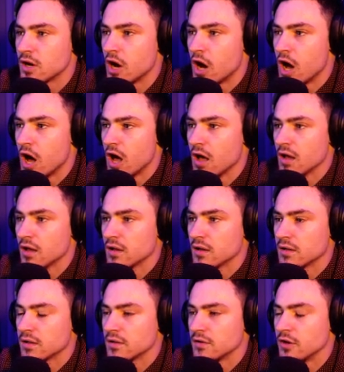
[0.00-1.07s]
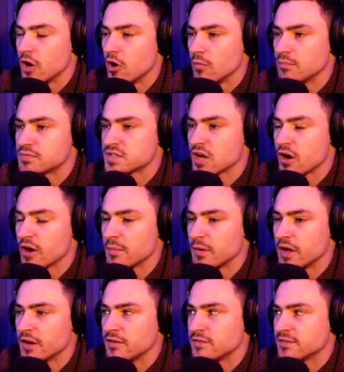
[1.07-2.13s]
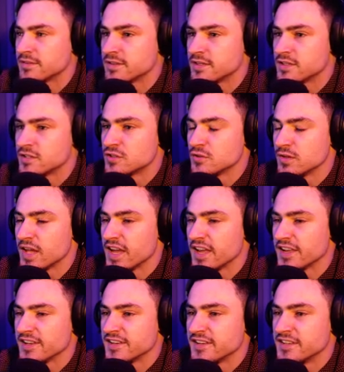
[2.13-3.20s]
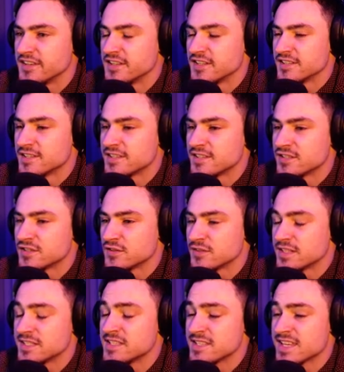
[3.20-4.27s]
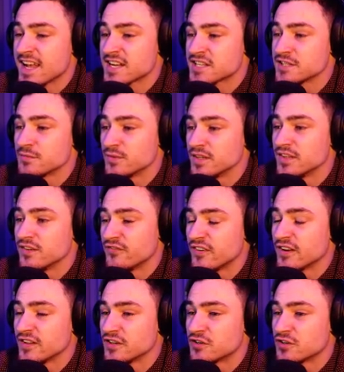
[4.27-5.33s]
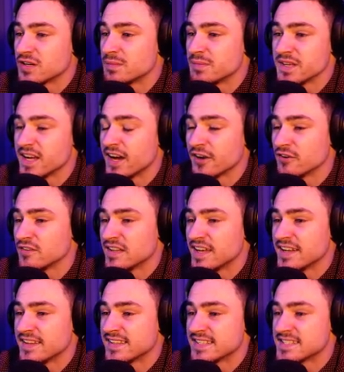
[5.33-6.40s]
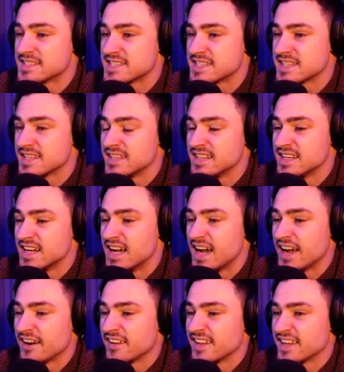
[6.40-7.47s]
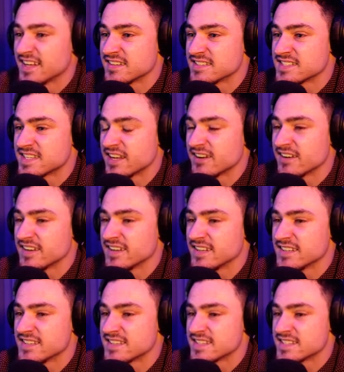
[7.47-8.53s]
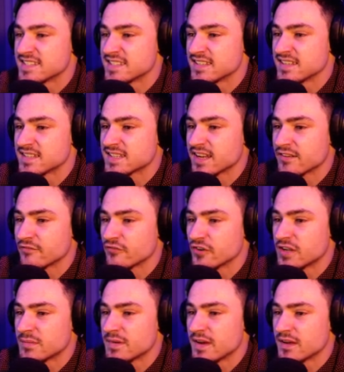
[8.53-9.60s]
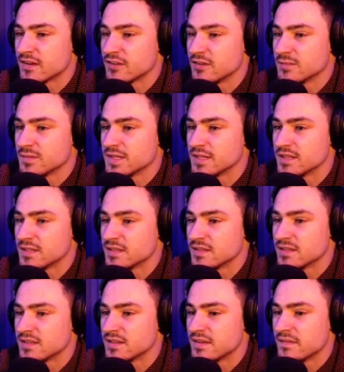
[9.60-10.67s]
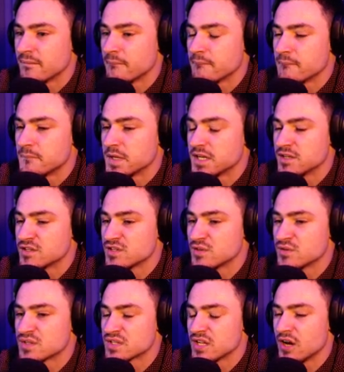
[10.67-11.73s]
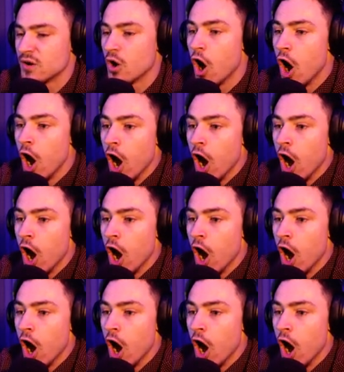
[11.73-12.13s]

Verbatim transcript: Oh! Nope, sorry, bud. Too late. Dude, this is actually really fairly creepy. I don't like this. I don't like how scary it is. It's kind of freaking me out a little bit. But he's too slow.